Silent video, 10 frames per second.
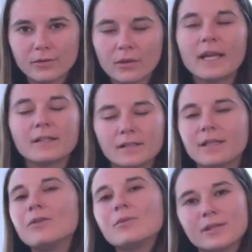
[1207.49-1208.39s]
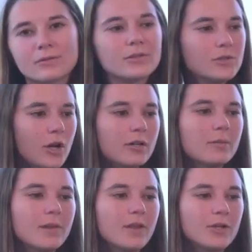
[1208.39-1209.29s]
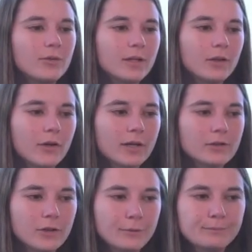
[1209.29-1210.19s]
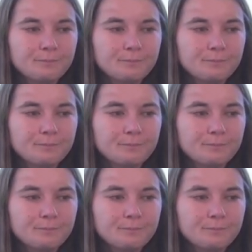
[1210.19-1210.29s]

links in the resource document that you can look to.